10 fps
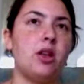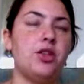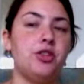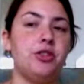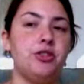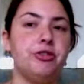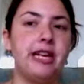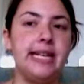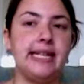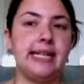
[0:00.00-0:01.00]
nutritional
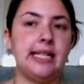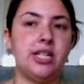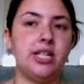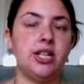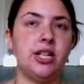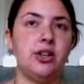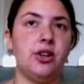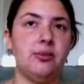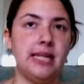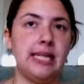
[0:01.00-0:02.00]
yeast added to
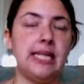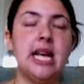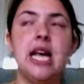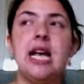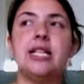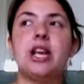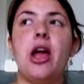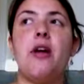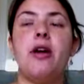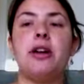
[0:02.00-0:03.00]
hummus. So
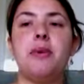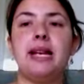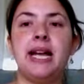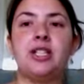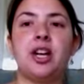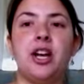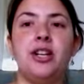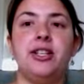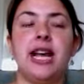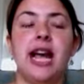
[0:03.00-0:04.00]
I'm going to make
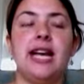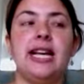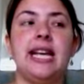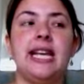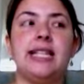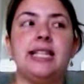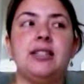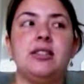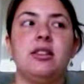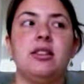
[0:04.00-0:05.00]
nachos, and he's
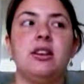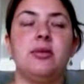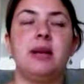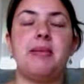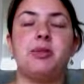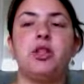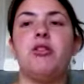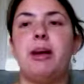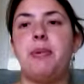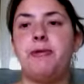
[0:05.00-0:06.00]
going to be able to
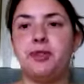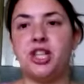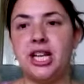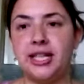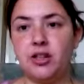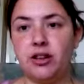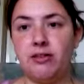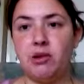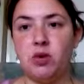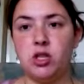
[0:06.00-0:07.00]
grate a bit of cheese on if
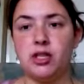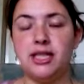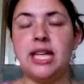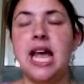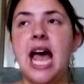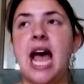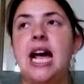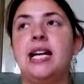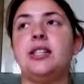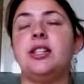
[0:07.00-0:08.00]
he wants
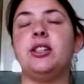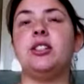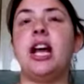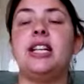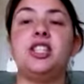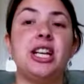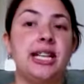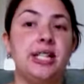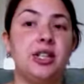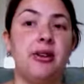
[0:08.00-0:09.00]
and add
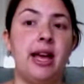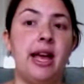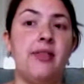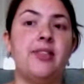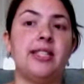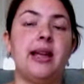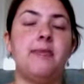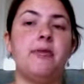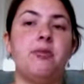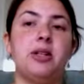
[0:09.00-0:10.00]
chicken to it. And the
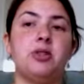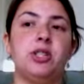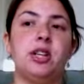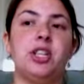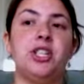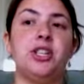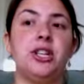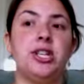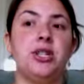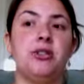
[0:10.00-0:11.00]
same for my daughter, because she's
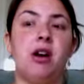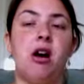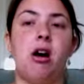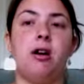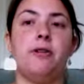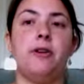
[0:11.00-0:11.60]
only 2.5,